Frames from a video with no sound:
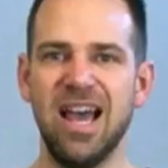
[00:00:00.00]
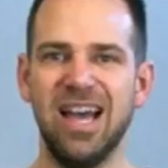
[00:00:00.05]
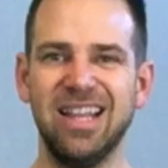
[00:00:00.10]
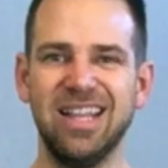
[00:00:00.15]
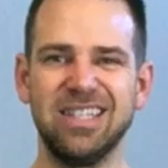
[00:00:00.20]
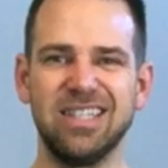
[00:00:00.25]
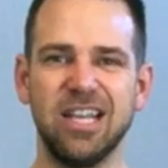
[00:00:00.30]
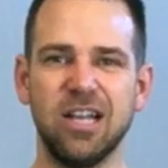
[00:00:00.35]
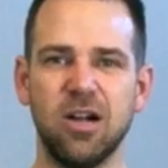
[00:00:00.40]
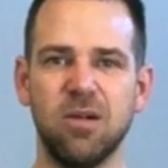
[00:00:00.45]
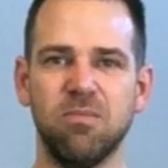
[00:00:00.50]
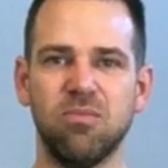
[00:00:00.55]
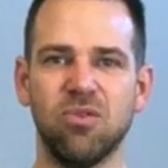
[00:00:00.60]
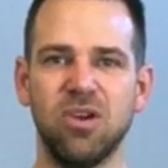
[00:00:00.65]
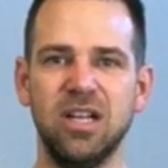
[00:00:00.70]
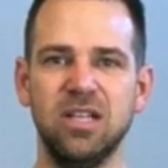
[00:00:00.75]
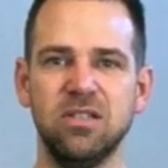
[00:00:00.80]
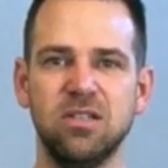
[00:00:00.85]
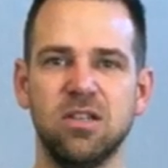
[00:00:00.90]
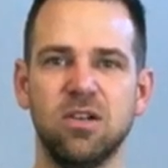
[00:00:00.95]
And that's like our
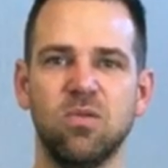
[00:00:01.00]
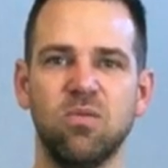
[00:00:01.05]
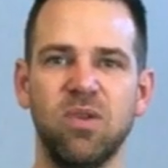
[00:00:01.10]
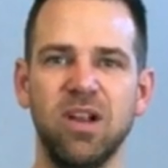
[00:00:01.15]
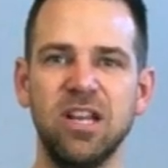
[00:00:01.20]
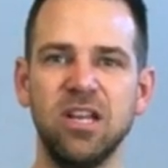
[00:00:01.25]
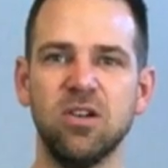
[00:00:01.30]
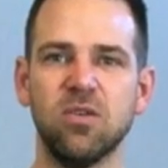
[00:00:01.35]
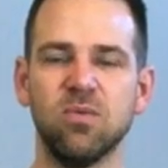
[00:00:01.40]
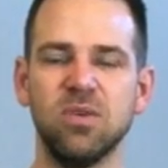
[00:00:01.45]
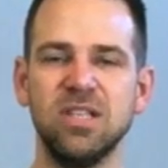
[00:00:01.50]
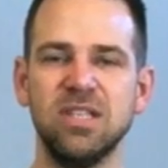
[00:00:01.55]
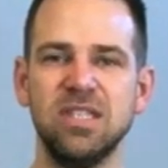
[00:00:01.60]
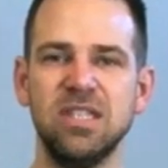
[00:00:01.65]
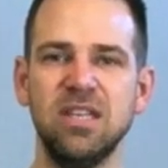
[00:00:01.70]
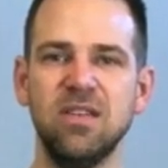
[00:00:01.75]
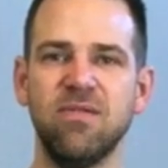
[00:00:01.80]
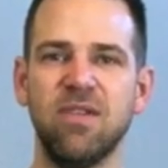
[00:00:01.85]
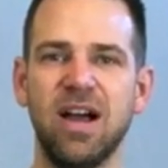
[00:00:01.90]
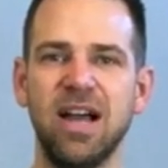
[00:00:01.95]
brains. They're ready to
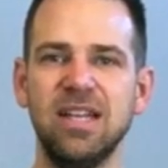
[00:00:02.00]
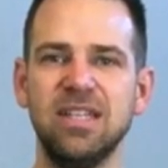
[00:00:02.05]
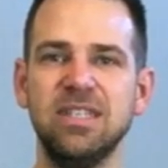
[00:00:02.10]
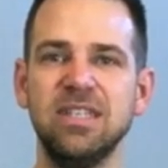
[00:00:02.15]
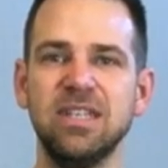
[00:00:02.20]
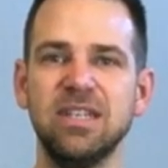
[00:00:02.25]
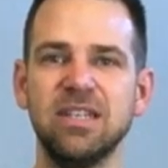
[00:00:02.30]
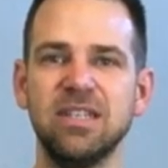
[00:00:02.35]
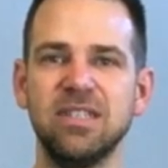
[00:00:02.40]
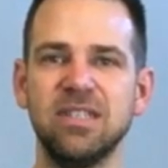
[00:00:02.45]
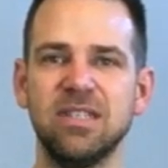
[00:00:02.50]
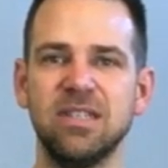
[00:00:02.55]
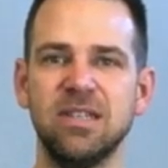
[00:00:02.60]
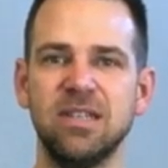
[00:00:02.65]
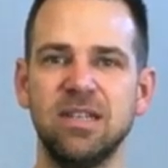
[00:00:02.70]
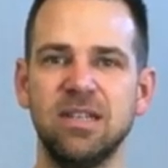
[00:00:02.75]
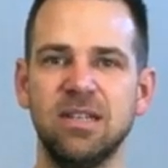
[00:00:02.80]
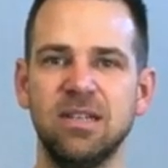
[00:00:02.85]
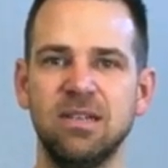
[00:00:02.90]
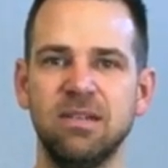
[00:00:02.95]
receive ideas
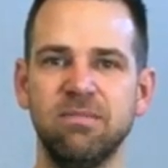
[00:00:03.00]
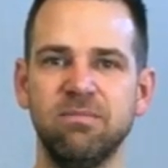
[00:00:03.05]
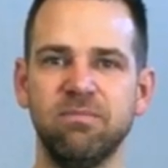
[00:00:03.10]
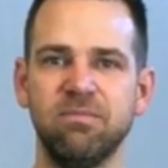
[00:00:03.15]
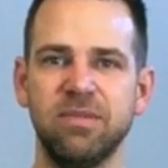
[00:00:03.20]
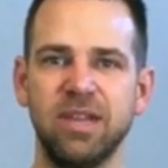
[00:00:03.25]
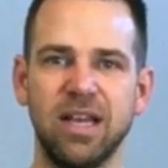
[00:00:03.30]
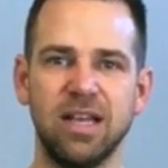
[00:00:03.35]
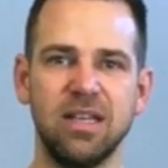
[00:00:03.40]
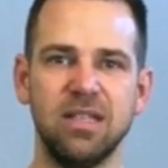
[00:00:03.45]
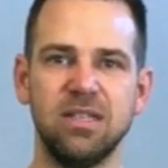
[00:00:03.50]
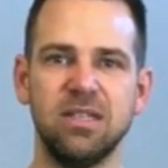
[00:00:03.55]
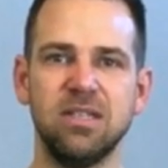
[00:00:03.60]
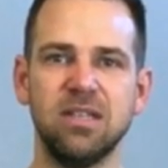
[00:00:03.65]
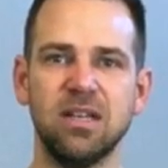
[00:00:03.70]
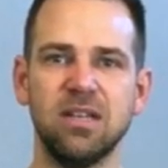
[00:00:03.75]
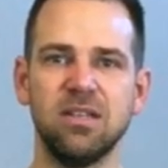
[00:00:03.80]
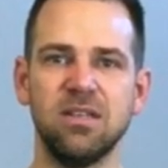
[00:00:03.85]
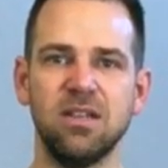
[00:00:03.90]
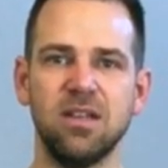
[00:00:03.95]
that can
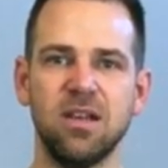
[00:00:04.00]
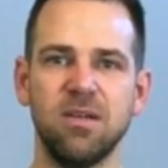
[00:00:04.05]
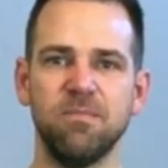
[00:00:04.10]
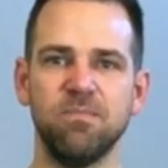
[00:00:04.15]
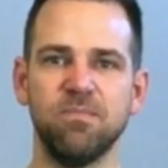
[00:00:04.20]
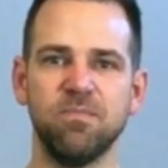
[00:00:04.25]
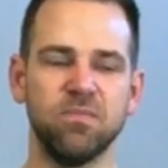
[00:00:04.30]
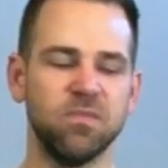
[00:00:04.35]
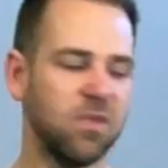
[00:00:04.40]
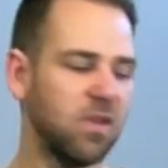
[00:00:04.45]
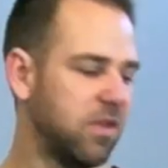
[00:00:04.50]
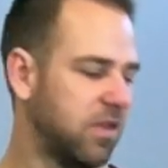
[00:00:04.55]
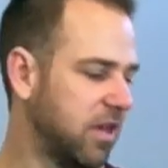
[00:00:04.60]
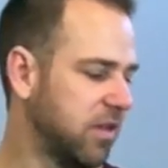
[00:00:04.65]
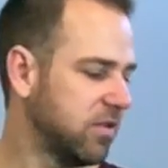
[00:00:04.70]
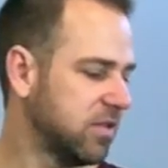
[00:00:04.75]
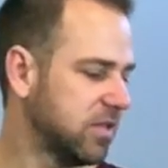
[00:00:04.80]
stick to them. The other